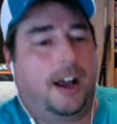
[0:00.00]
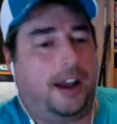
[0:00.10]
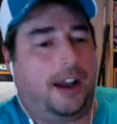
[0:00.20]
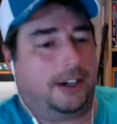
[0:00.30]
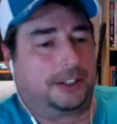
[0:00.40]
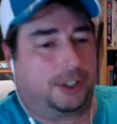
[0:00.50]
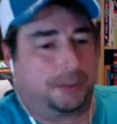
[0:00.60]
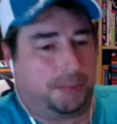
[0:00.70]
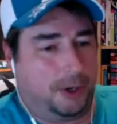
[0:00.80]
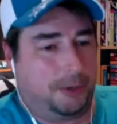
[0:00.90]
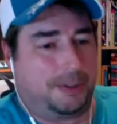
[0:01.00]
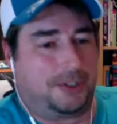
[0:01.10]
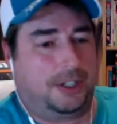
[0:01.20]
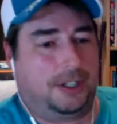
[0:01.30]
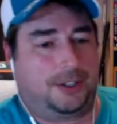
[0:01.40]
Eric took Brody
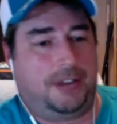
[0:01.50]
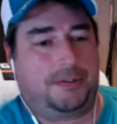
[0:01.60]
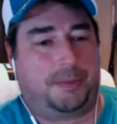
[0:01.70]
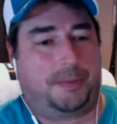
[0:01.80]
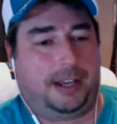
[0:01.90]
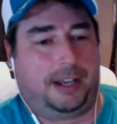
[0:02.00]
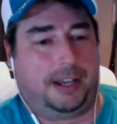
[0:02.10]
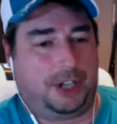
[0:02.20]
Brazil, James Baker,